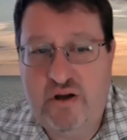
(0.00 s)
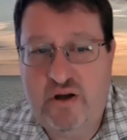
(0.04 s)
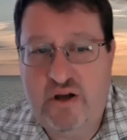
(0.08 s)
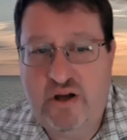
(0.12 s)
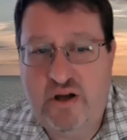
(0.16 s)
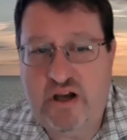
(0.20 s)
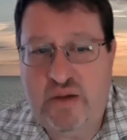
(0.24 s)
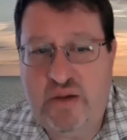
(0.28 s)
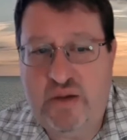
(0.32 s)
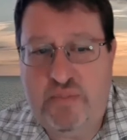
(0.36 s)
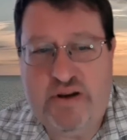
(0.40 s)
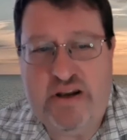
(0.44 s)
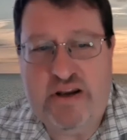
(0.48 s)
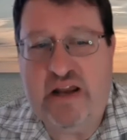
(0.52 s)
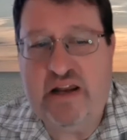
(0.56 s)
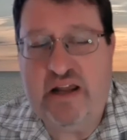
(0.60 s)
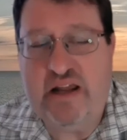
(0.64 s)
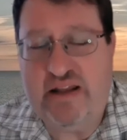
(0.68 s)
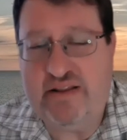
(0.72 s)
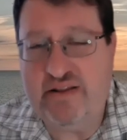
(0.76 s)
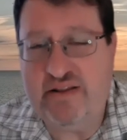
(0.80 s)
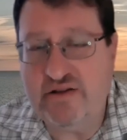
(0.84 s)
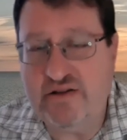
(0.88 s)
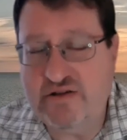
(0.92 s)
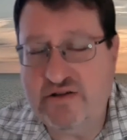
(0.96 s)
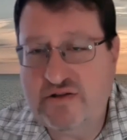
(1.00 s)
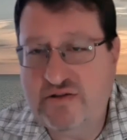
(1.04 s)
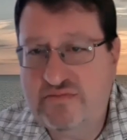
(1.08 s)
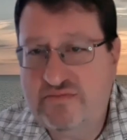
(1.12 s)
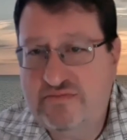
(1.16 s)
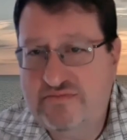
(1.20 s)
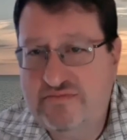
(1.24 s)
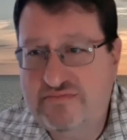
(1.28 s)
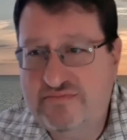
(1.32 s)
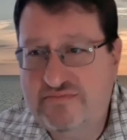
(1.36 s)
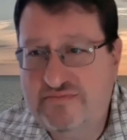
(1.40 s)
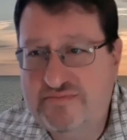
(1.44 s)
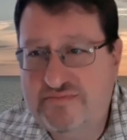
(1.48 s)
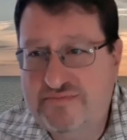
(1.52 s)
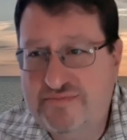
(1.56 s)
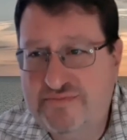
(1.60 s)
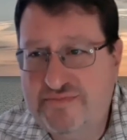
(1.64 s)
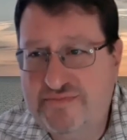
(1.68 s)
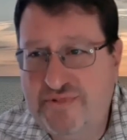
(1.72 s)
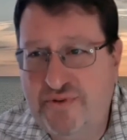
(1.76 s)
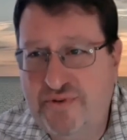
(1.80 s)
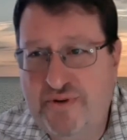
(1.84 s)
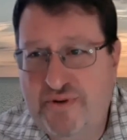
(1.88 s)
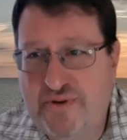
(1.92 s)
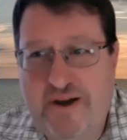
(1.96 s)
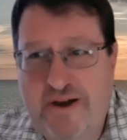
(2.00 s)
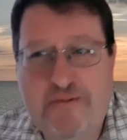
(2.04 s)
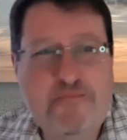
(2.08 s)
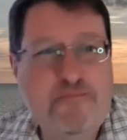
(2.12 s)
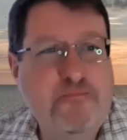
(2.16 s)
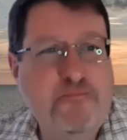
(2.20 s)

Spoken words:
but not like this. Okay.